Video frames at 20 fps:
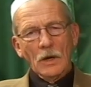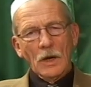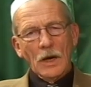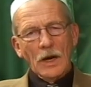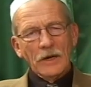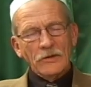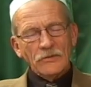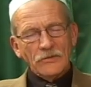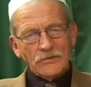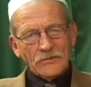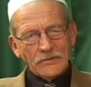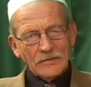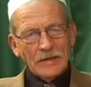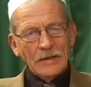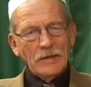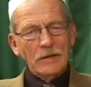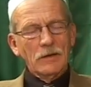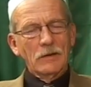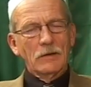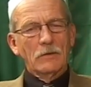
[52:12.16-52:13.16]
And
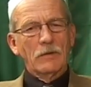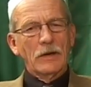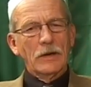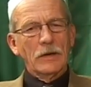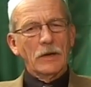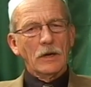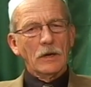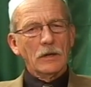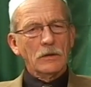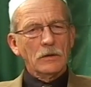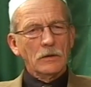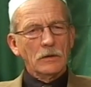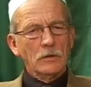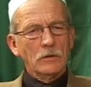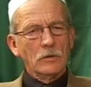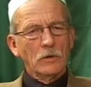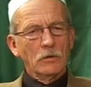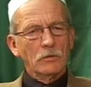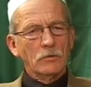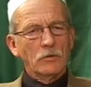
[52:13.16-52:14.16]
still, when I
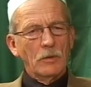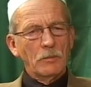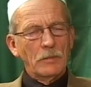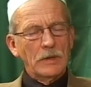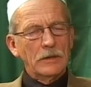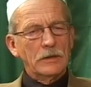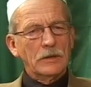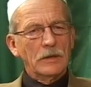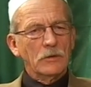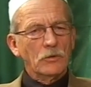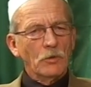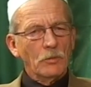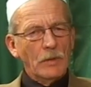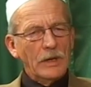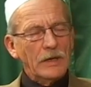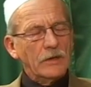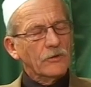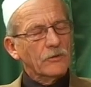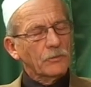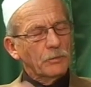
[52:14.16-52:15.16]
go to a meeting to
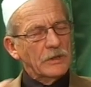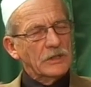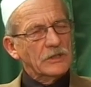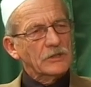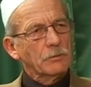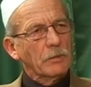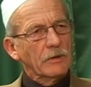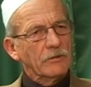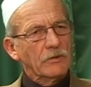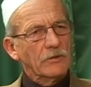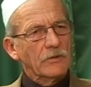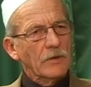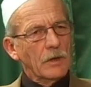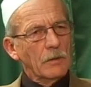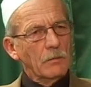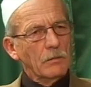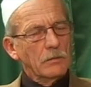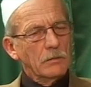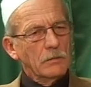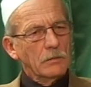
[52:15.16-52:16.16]
make a speech about
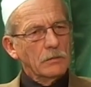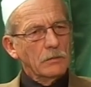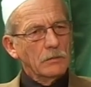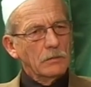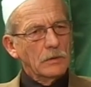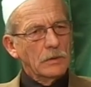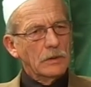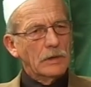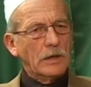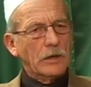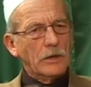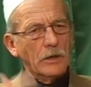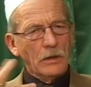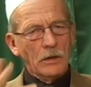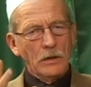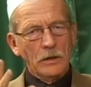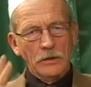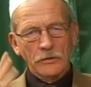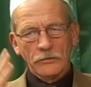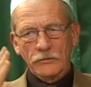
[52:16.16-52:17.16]
Islam, in a
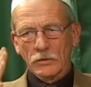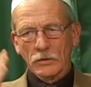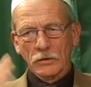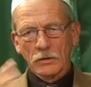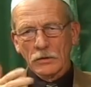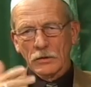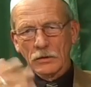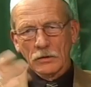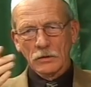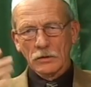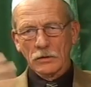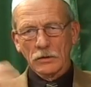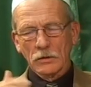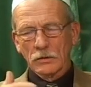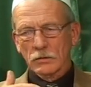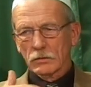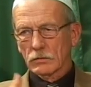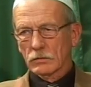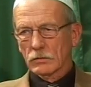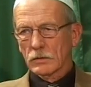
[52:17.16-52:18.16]
class or in
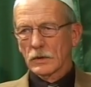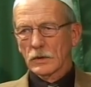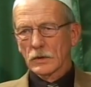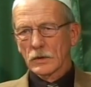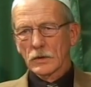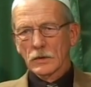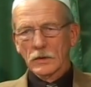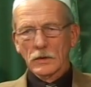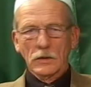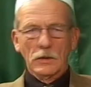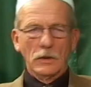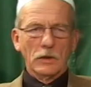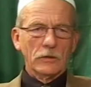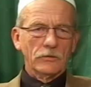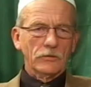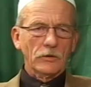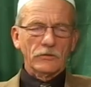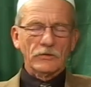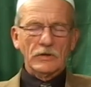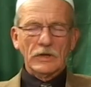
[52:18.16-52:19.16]
an
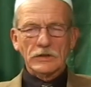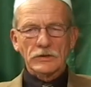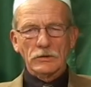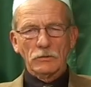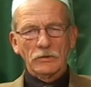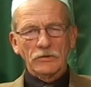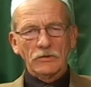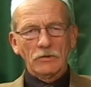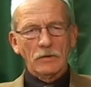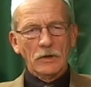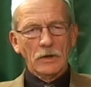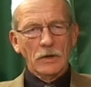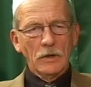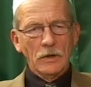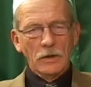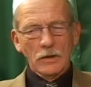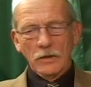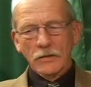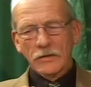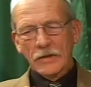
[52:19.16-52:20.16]
association or whatsoever,
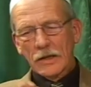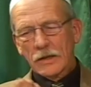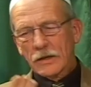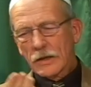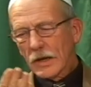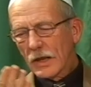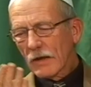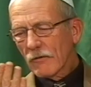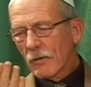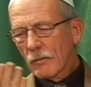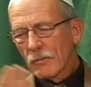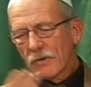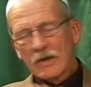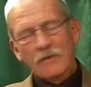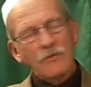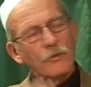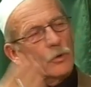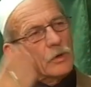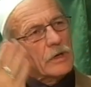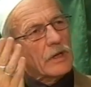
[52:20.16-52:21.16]
then I have a
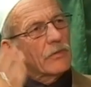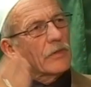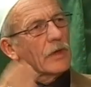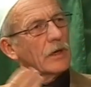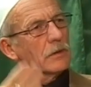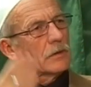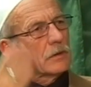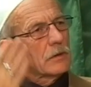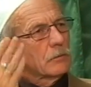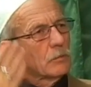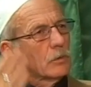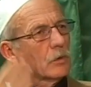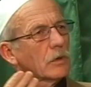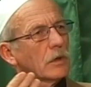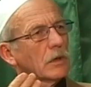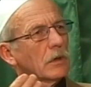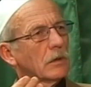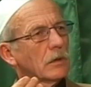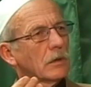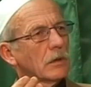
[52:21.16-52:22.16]
brief look at that
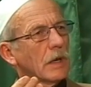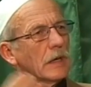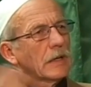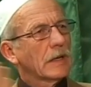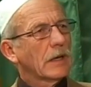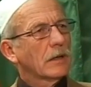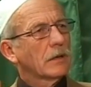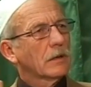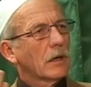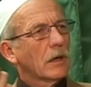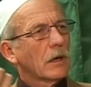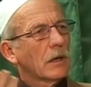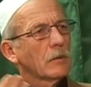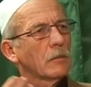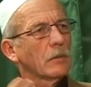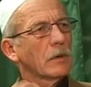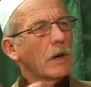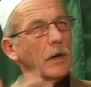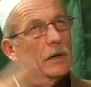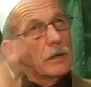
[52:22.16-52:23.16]
book. Again,
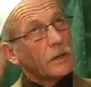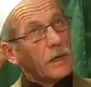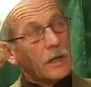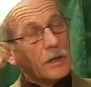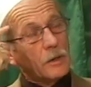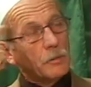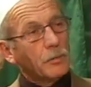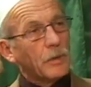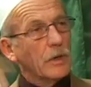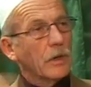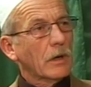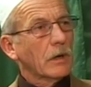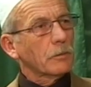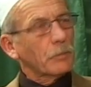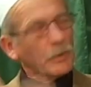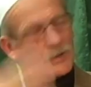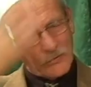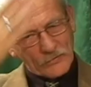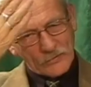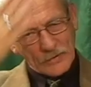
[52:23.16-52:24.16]
I can it by heart,
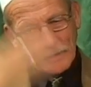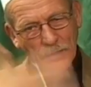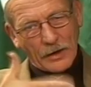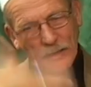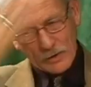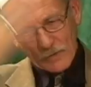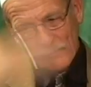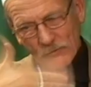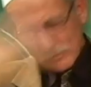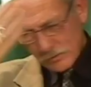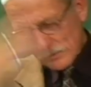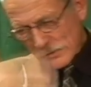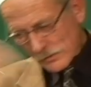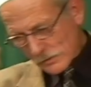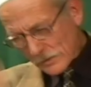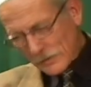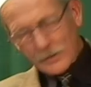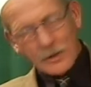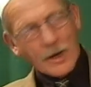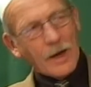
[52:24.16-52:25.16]
but still I have
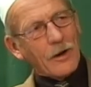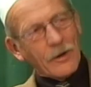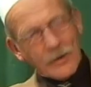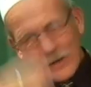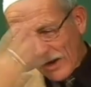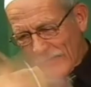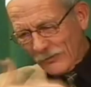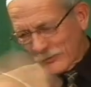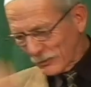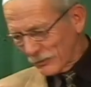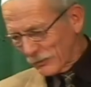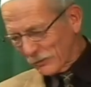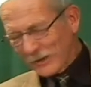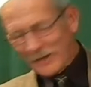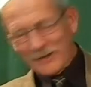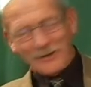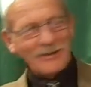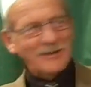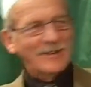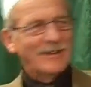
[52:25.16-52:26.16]
to look
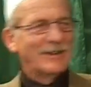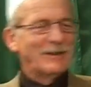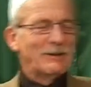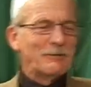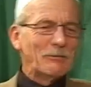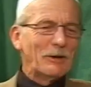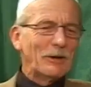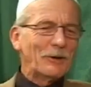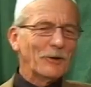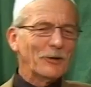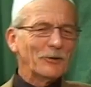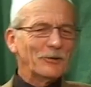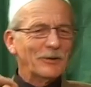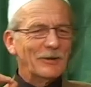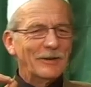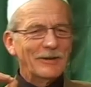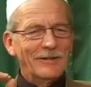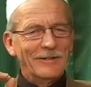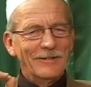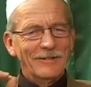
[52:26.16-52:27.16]
at that, because
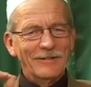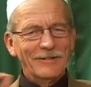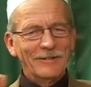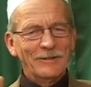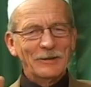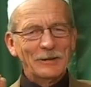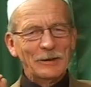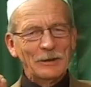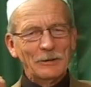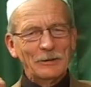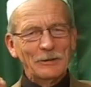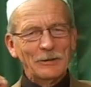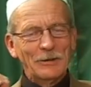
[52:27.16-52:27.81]
it